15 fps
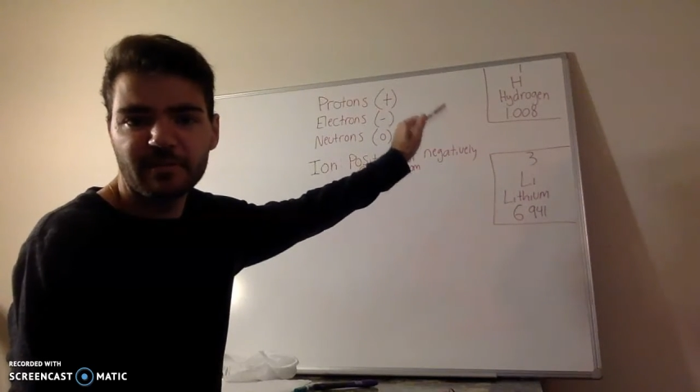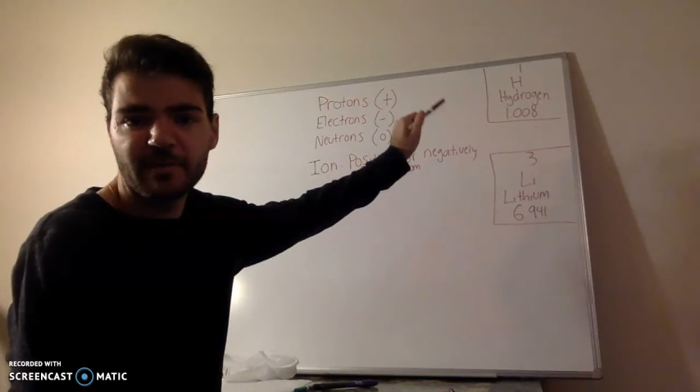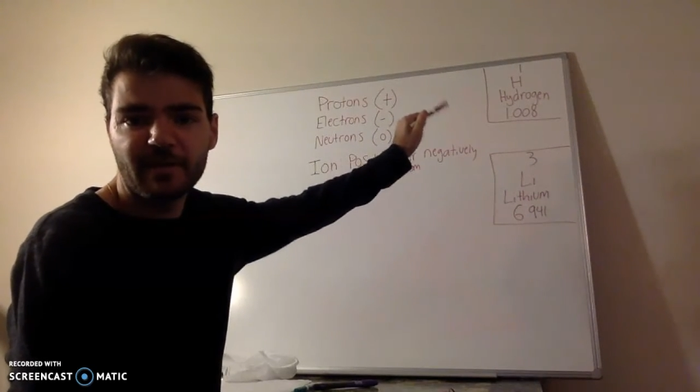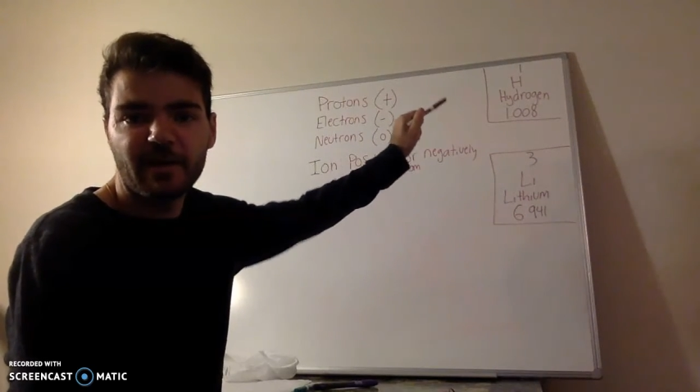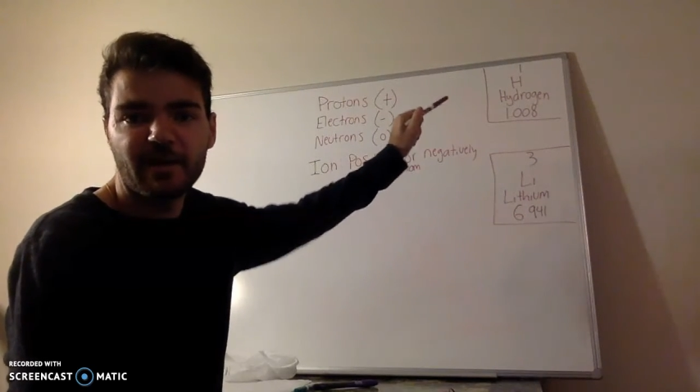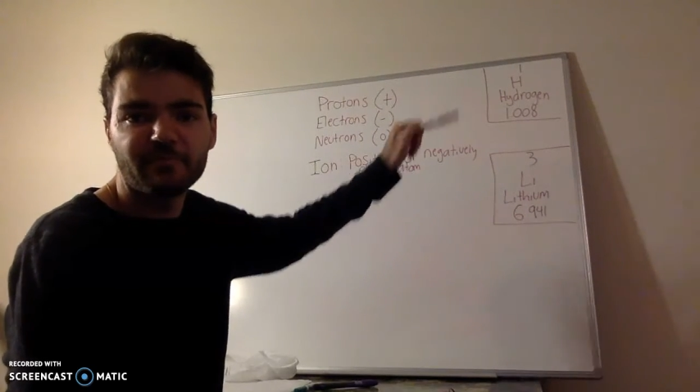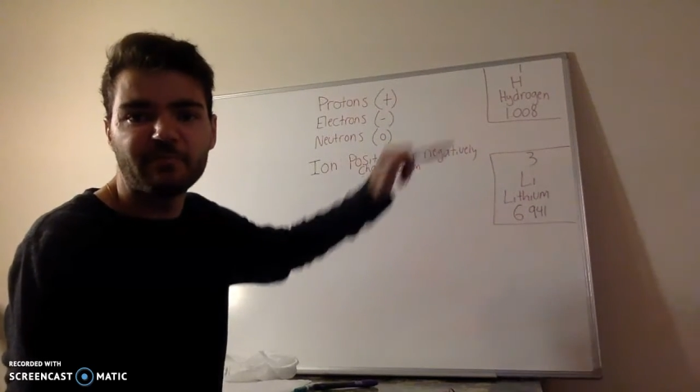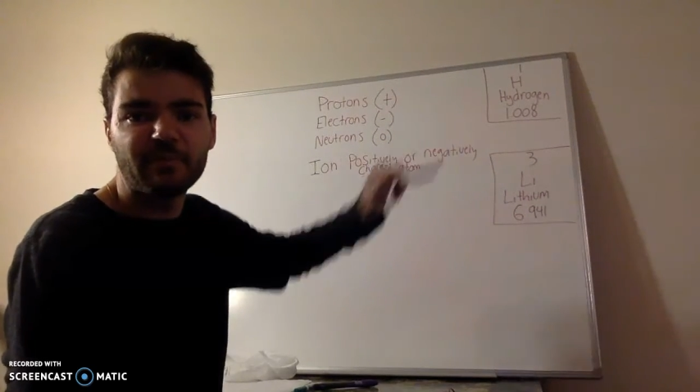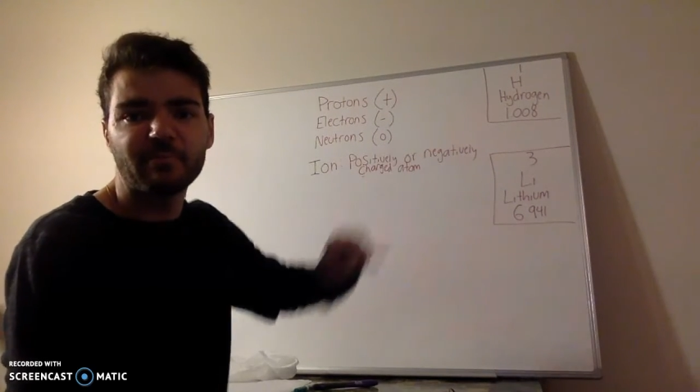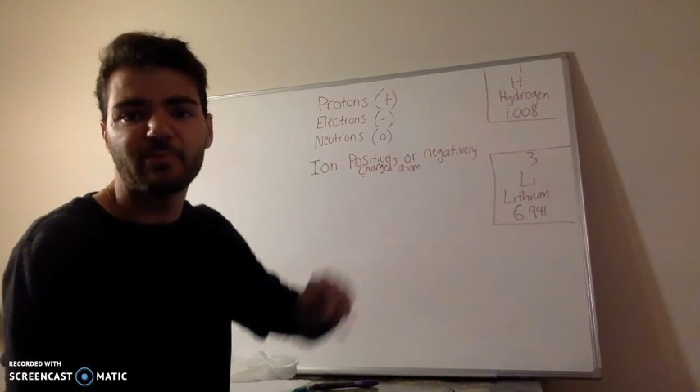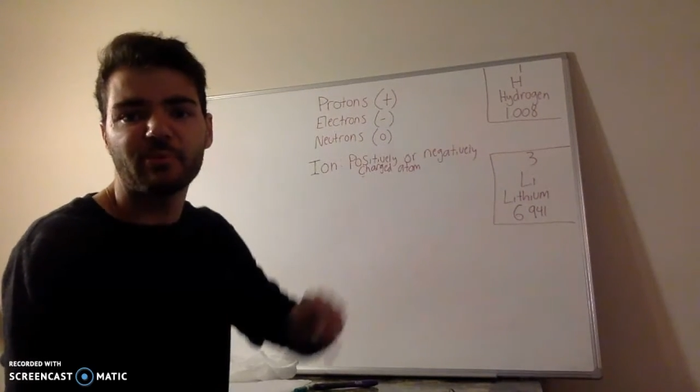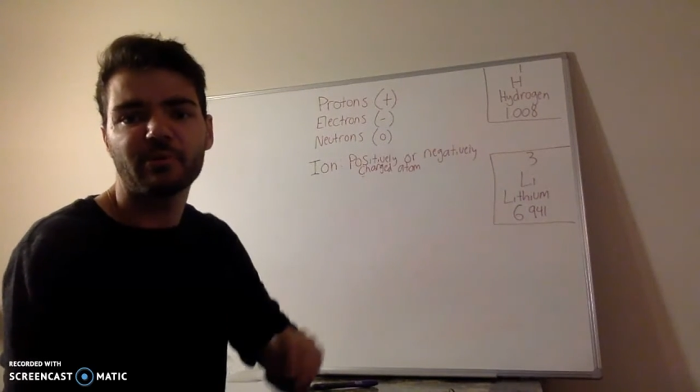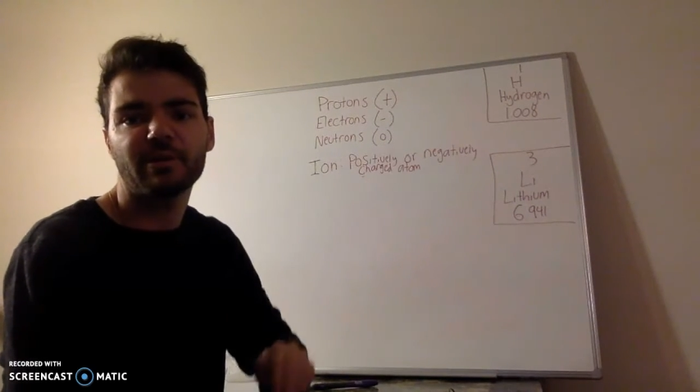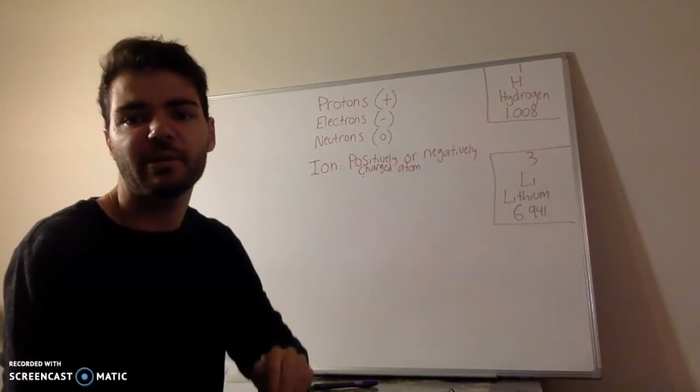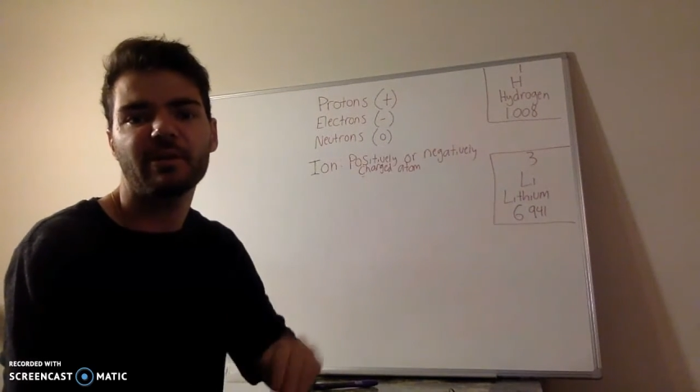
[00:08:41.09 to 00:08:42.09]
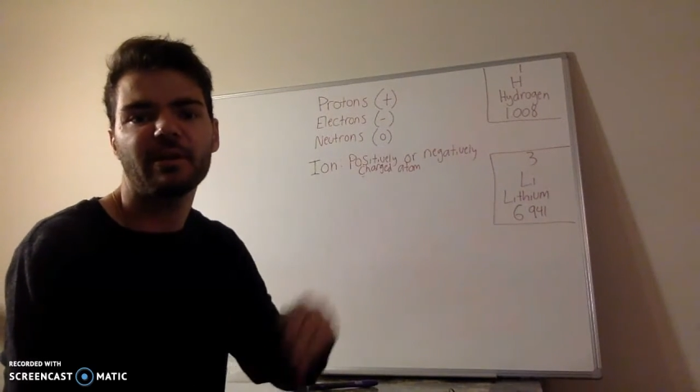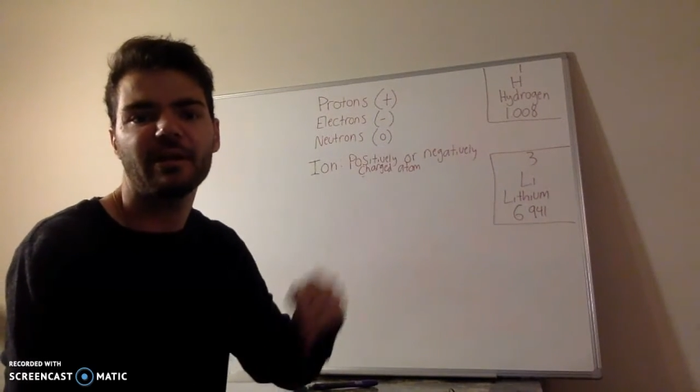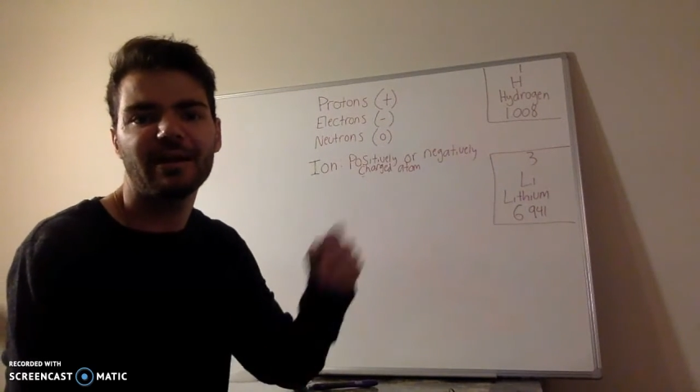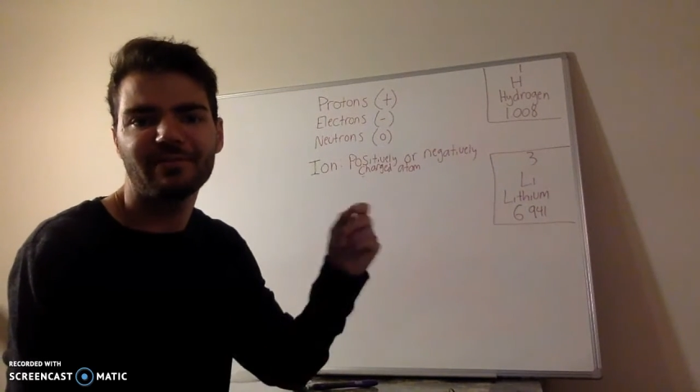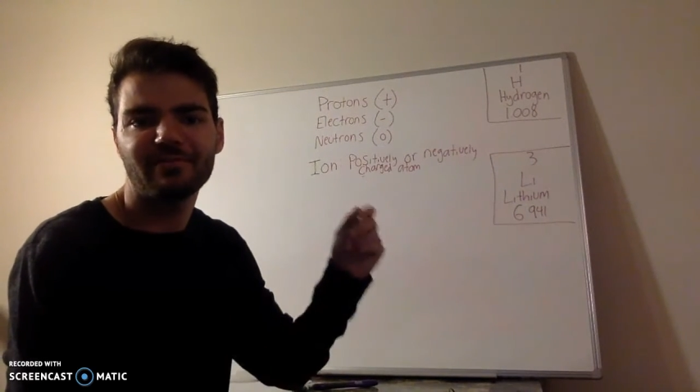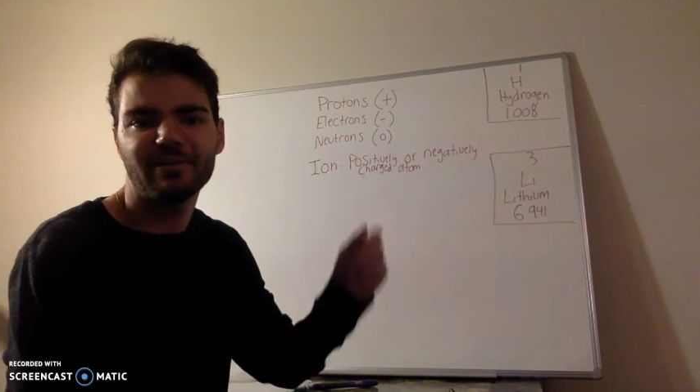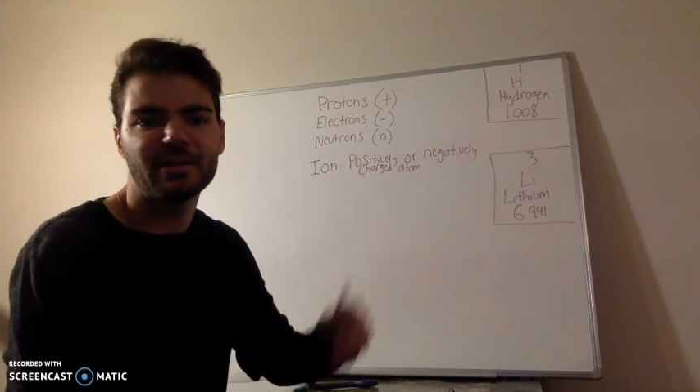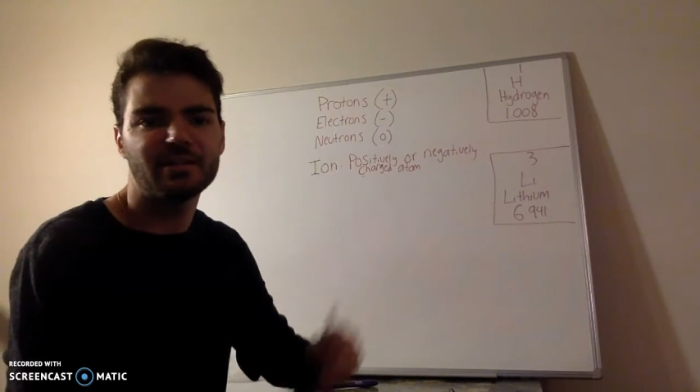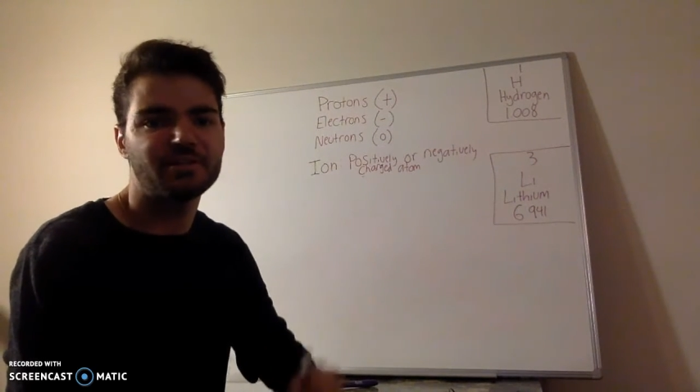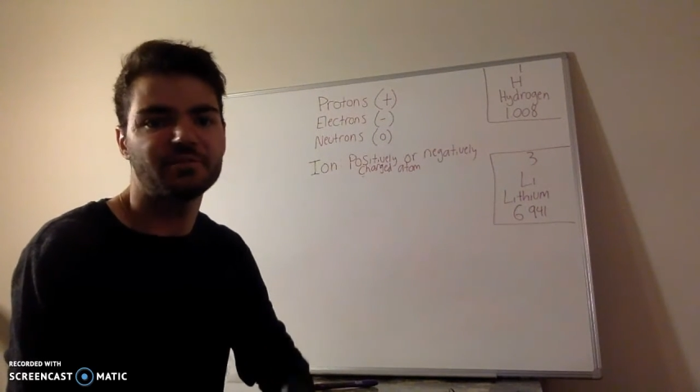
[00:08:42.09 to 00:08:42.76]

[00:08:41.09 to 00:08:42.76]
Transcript: of my board there, I have it as